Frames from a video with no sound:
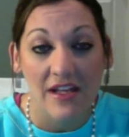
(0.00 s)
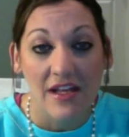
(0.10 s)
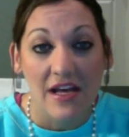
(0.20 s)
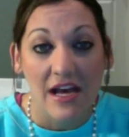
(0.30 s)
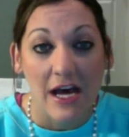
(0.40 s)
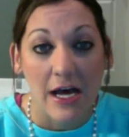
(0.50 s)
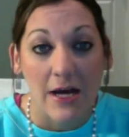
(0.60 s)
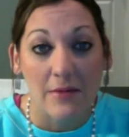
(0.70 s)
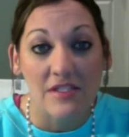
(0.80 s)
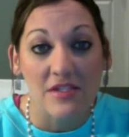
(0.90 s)

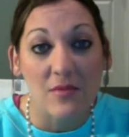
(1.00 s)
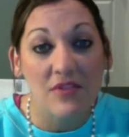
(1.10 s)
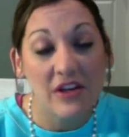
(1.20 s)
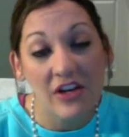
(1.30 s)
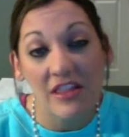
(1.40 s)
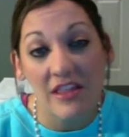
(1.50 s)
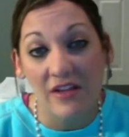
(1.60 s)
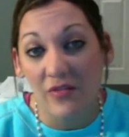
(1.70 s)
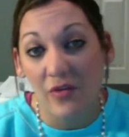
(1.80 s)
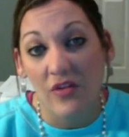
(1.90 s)
And so I'm very
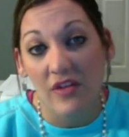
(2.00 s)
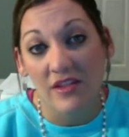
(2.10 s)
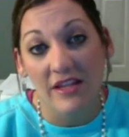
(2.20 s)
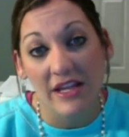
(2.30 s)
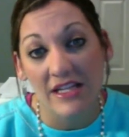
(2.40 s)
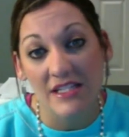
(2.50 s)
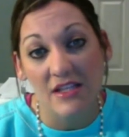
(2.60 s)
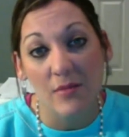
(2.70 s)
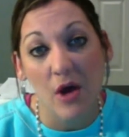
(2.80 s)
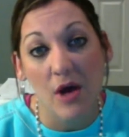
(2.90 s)
thankful that the ladies at the
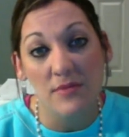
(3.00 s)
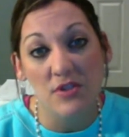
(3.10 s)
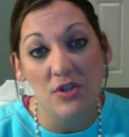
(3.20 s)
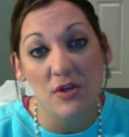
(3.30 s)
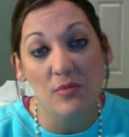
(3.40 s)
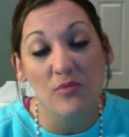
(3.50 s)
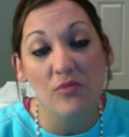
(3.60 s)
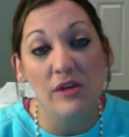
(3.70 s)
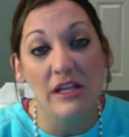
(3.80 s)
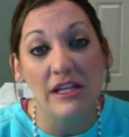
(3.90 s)
MOPS group
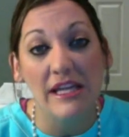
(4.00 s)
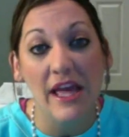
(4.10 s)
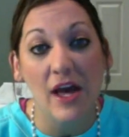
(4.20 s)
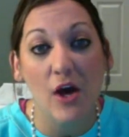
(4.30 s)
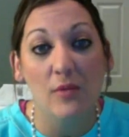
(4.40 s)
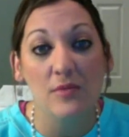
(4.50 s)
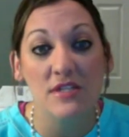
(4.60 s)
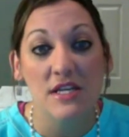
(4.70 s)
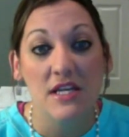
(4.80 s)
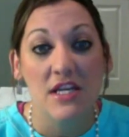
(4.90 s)
really helped
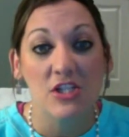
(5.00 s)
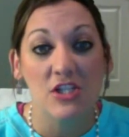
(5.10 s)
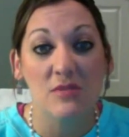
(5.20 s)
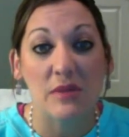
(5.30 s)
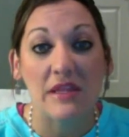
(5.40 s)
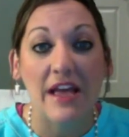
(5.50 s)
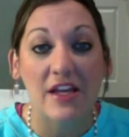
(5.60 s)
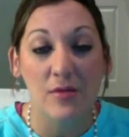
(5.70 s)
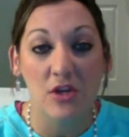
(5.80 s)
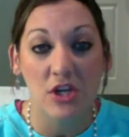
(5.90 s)
just be that
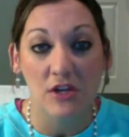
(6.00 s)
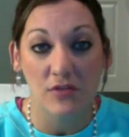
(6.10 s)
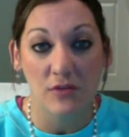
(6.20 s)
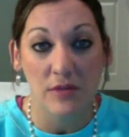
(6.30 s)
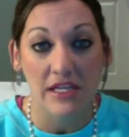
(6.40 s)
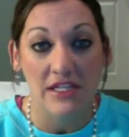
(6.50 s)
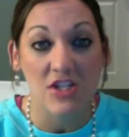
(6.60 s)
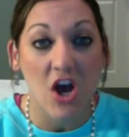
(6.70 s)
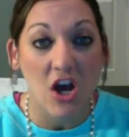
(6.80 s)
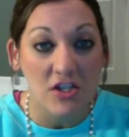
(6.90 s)
community for me to
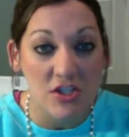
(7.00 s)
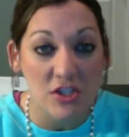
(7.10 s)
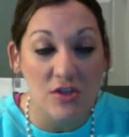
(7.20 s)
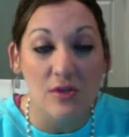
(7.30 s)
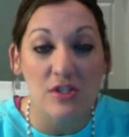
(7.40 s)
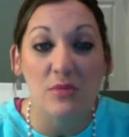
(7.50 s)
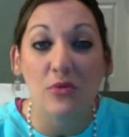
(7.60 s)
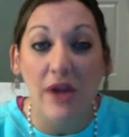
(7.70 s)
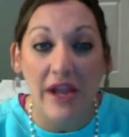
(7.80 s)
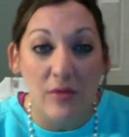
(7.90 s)
talk to and to
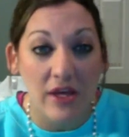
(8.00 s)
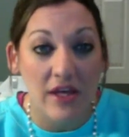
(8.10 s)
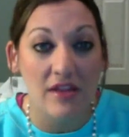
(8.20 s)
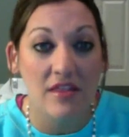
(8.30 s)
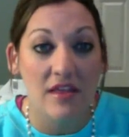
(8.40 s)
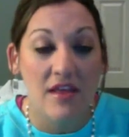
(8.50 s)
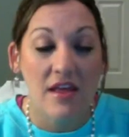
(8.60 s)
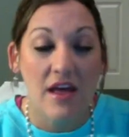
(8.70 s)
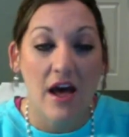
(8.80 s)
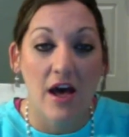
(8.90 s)
pray with.
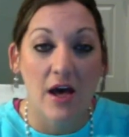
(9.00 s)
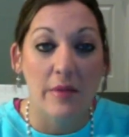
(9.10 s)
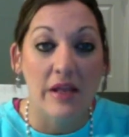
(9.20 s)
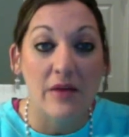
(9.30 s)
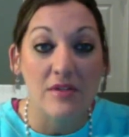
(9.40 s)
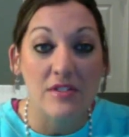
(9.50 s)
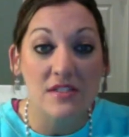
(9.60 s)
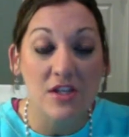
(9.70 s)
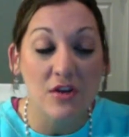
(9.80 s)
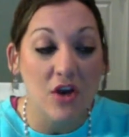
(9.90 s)
And I was,
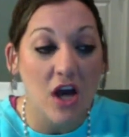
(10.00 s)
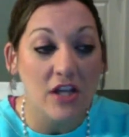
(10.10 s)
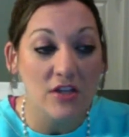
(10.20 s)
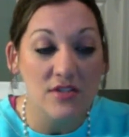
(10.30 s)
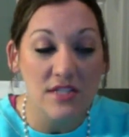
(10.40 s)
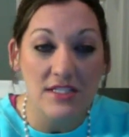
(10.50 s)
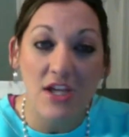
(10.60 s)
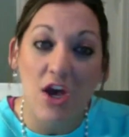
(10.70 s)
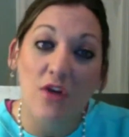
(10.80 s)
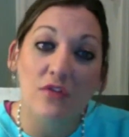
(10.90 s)
God used that
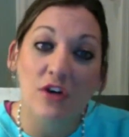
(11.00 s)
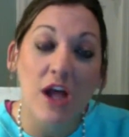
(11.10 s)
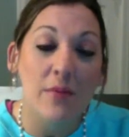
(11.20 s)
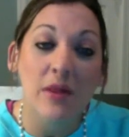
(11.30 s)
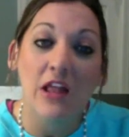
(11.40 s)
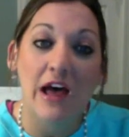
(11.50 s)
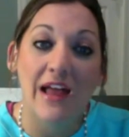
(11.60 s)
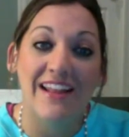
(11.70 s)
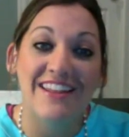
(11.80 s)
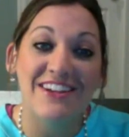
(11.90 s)
to overcome a lot.
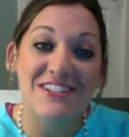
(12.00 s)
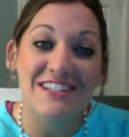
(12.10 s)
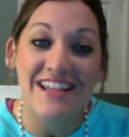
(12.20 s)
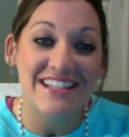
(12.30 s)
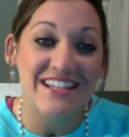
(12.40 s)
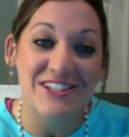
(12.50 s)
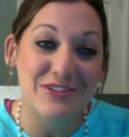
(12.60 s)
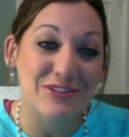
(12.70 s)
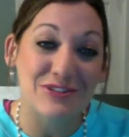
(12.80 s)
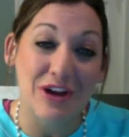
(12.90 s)
And there's days I still
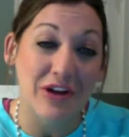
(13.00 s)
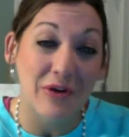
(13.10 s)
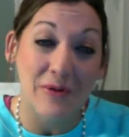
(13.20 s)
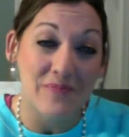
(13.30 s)
struggle.